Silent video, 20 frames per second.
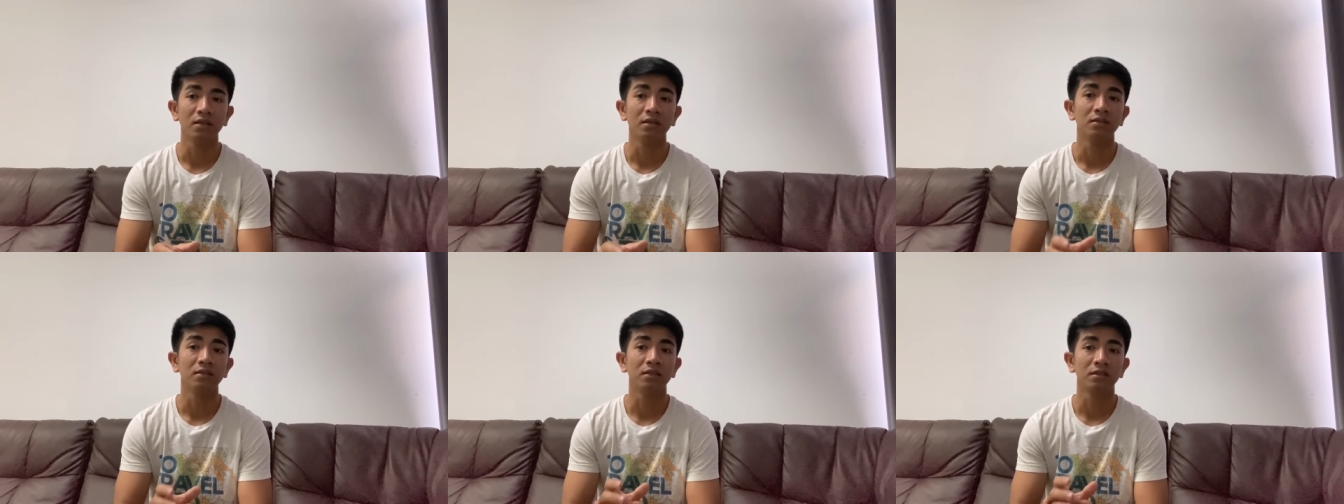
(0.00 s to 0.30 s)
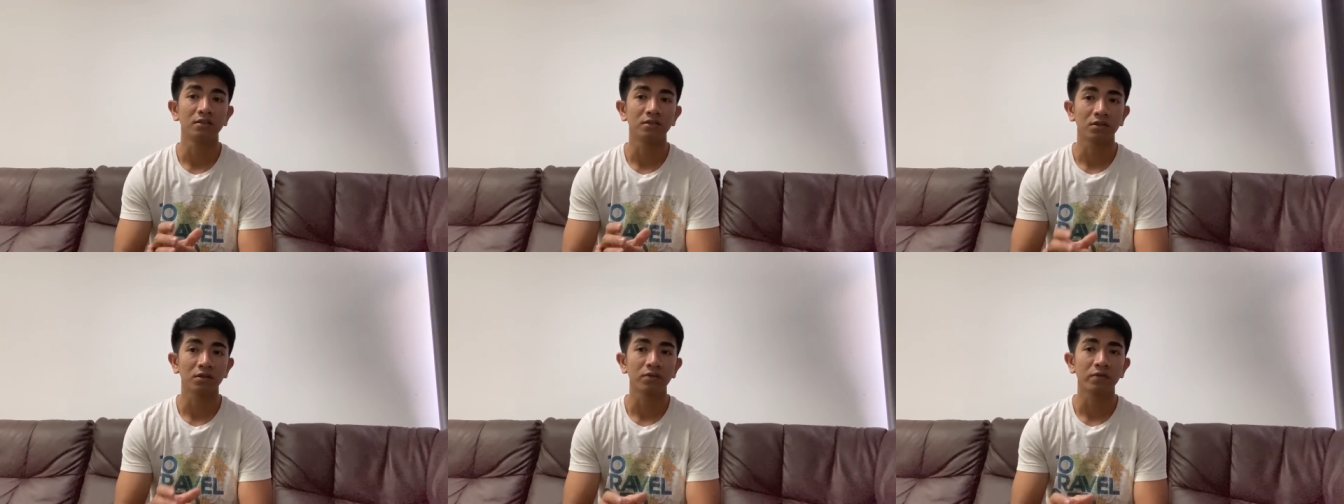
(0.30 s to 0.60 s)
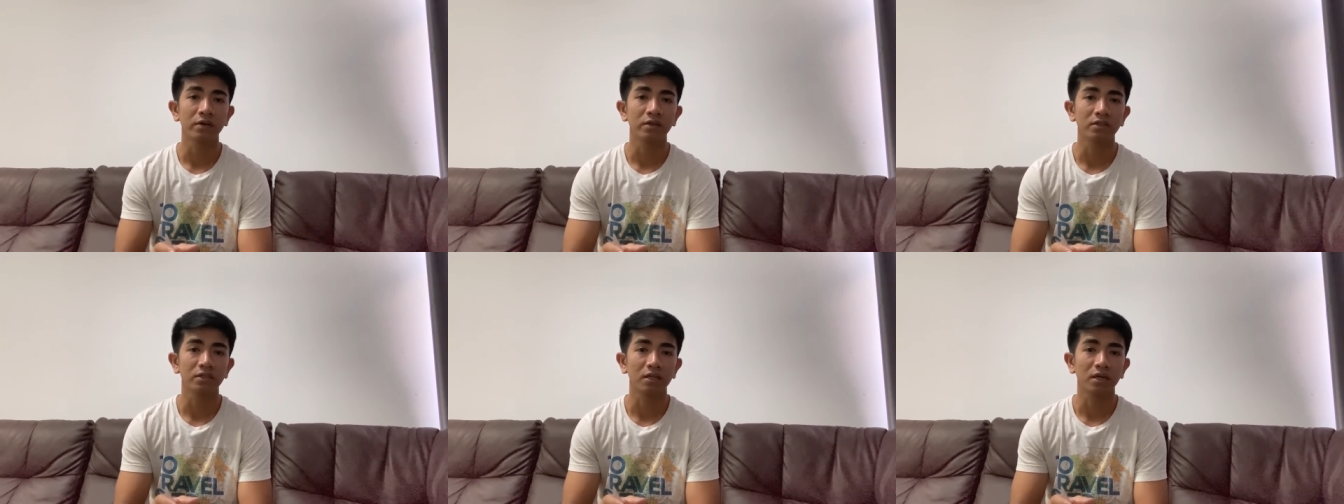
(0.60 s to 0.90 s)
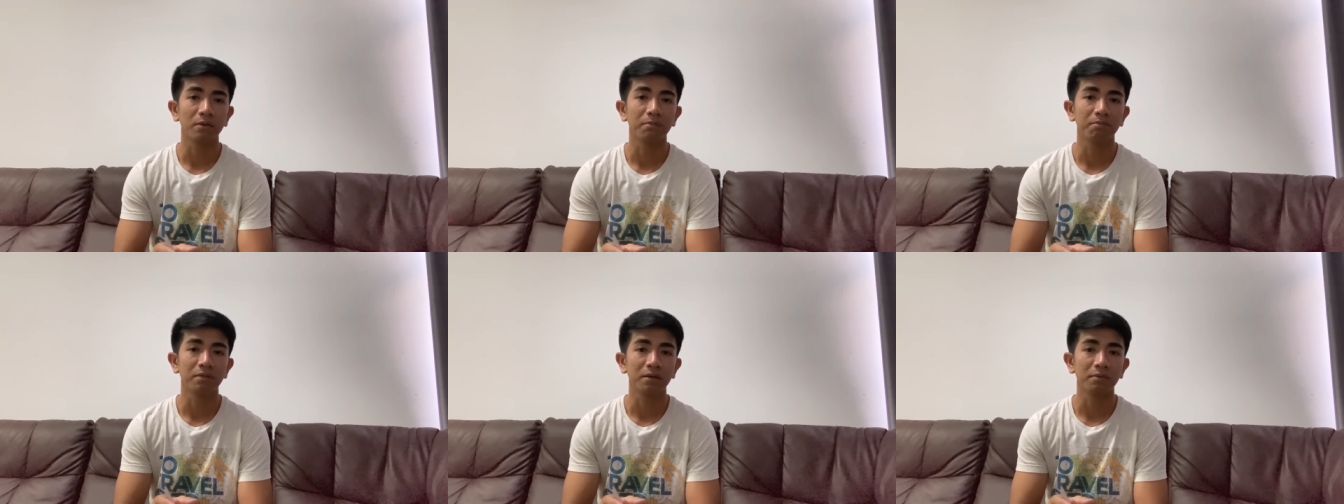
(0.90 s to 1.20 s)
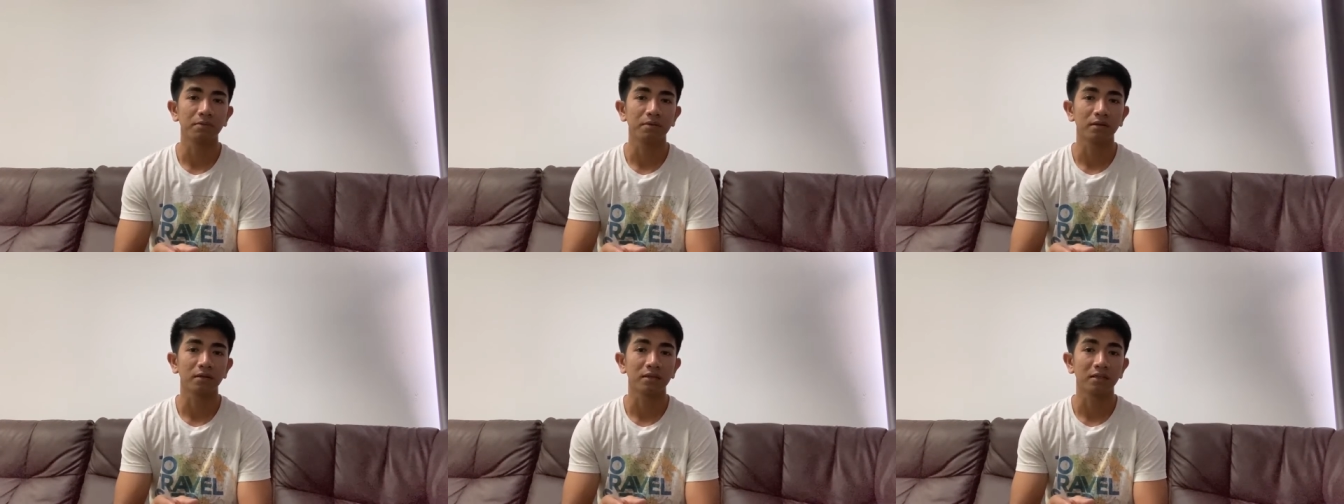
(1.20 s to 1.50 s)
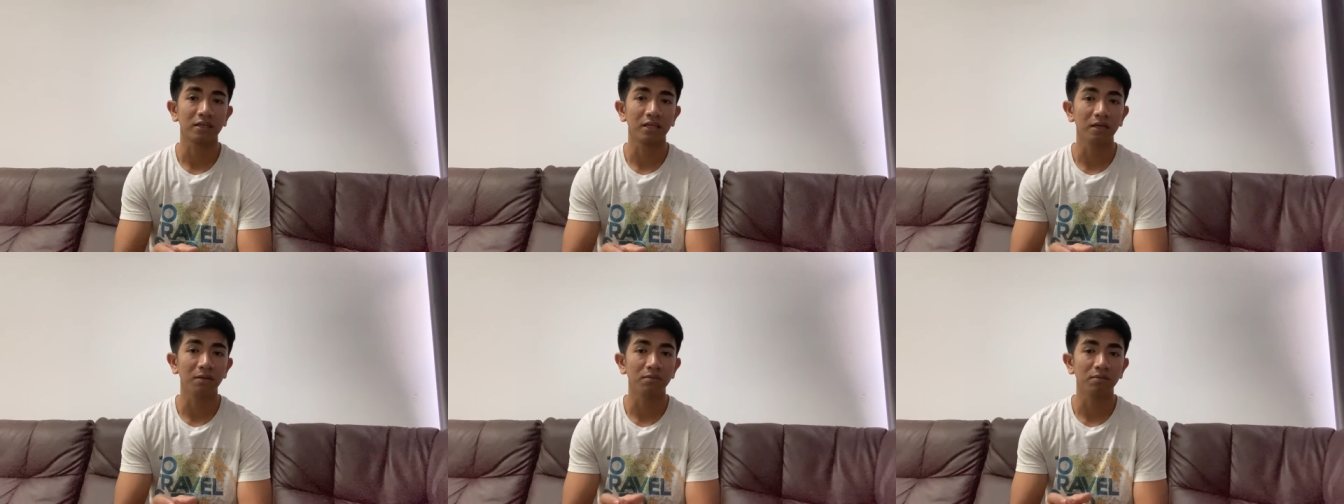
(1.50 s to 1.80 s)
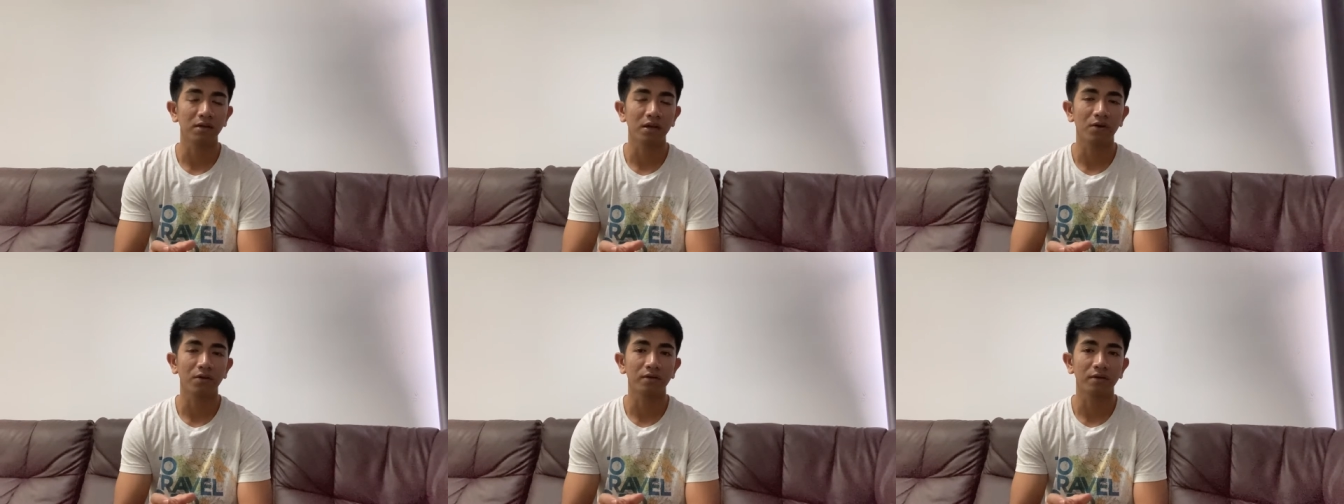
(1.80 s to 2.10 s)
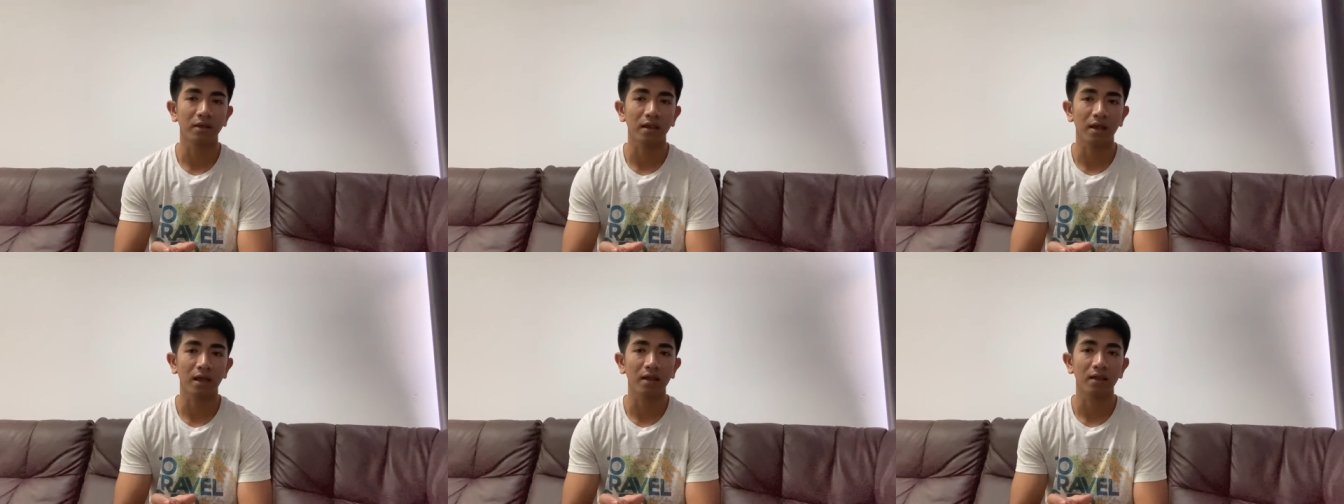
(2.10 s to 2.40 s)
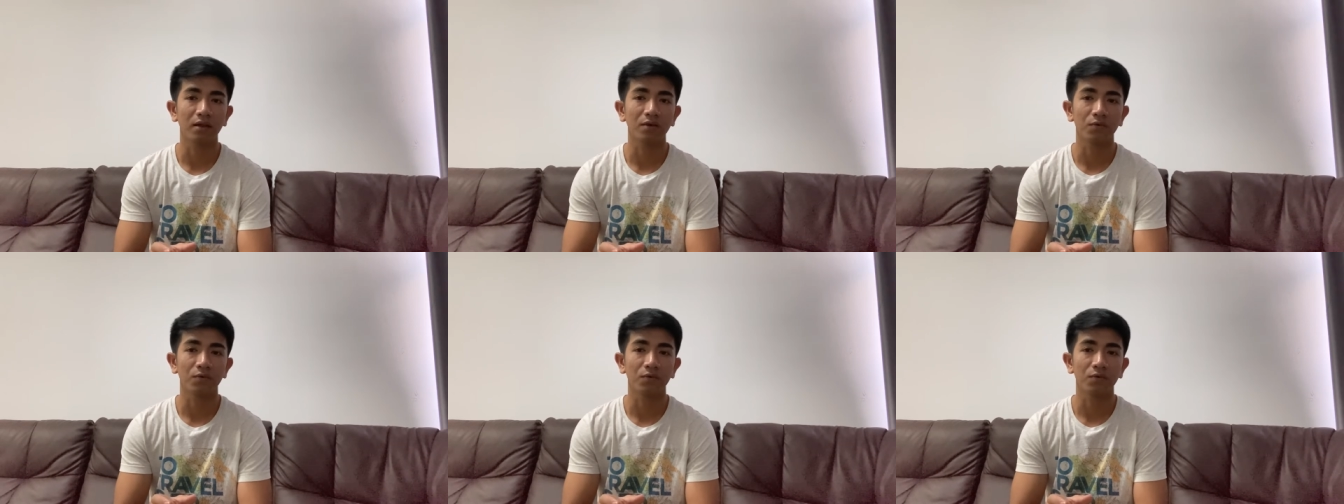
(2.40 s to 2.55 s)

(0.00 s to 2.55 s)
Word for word: the Toraja people keep their dead